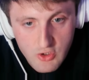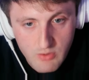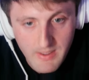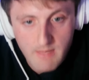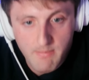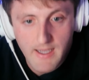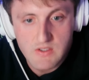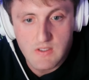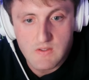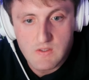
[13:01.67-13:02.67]
Make
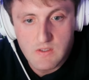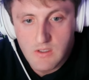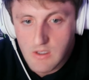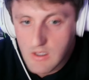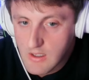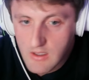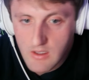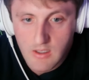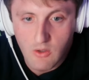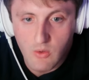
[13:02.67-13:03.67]
baskets, and
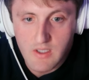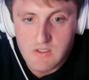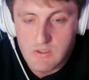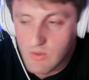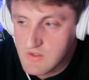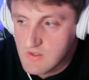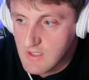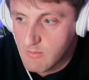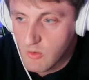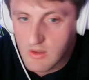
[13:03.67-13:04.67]
OKC wins this
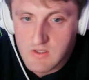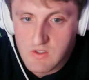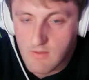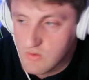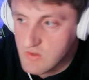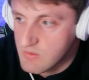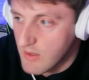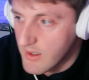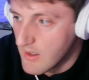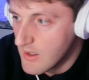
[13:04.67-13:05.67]
game, or at least covers the
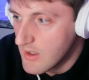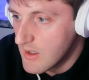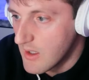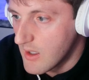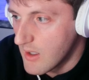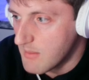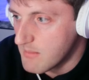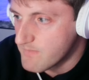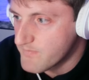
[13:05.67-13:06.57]
spread. That's